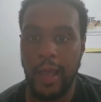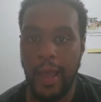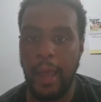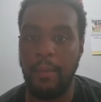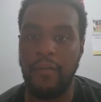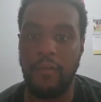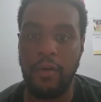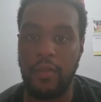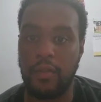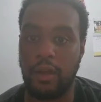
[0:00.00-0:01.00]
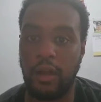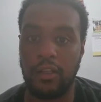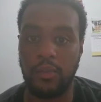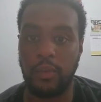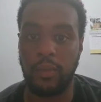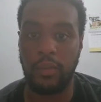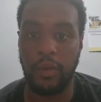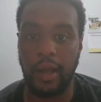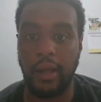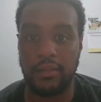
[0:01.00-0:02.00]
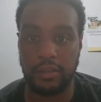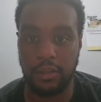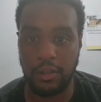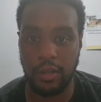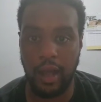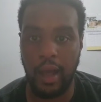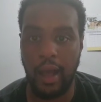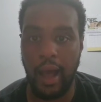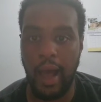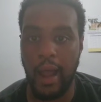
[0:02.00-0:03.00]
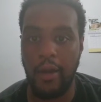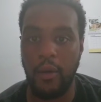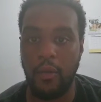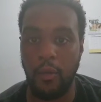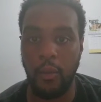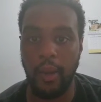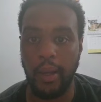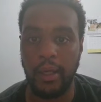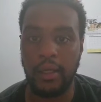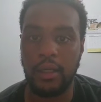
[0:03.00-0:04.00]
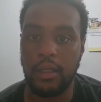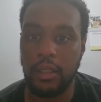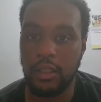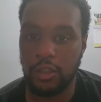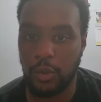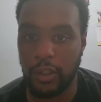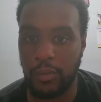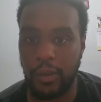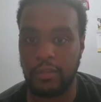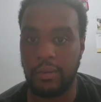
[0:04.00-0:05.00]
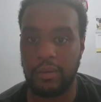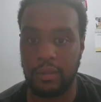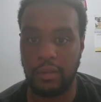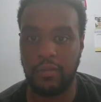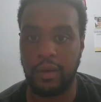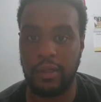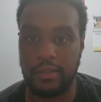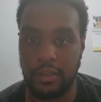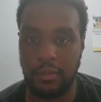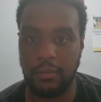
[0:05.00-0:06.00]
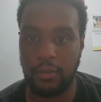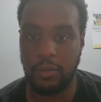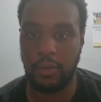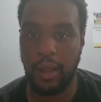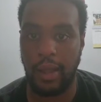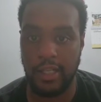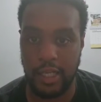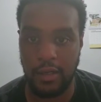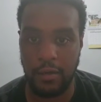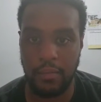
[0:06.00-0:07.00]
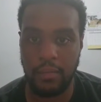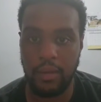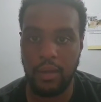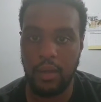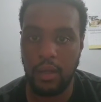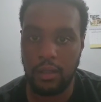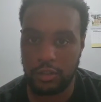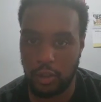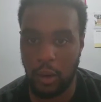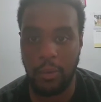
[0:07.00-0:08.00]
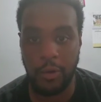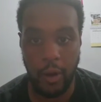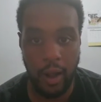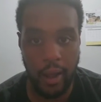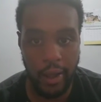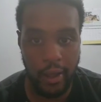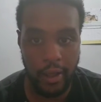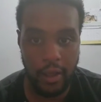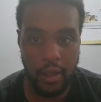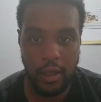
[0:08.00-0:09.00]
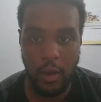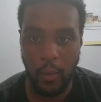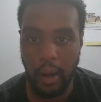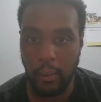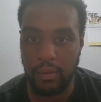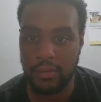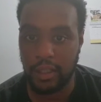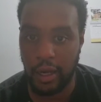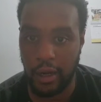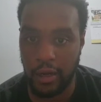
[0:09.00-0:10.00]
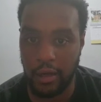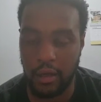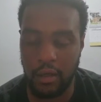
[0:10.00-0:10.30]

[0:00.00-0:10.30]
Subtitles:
And before the talks with the counselor, I had no other way to express myself except to lash out. So I would cry when I was scared,